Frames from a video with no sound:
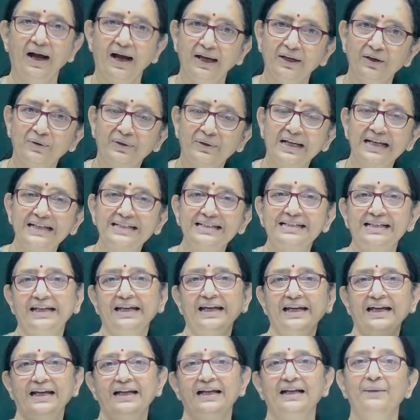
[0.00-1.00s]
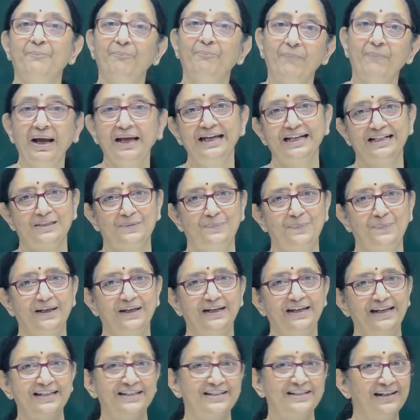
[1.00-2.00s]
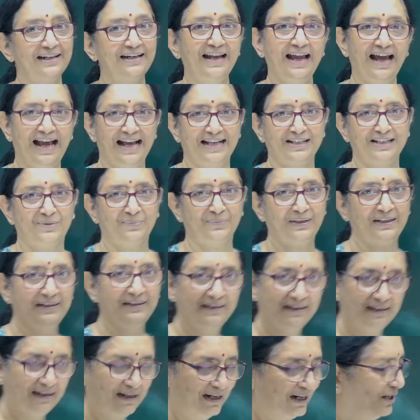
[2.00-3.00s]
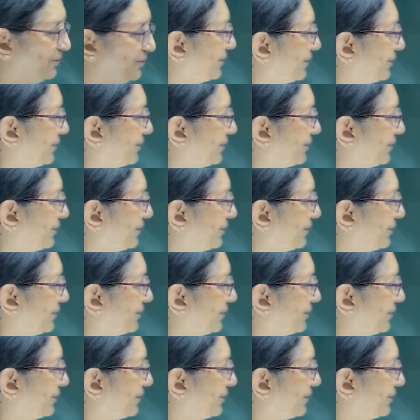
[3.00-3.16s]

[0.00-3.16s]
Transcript: you can see my explanation as well. Look